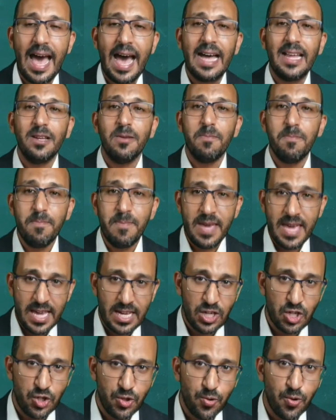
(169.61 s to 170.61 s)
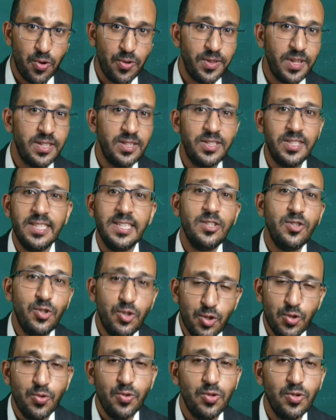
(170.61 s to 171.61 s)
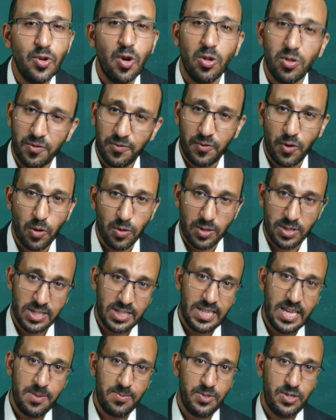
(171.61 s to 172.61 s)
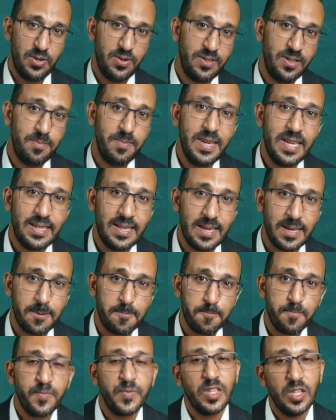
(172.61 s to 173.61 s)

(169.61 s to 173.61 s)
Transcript: and make sure that they do not fall asleep during the meeting.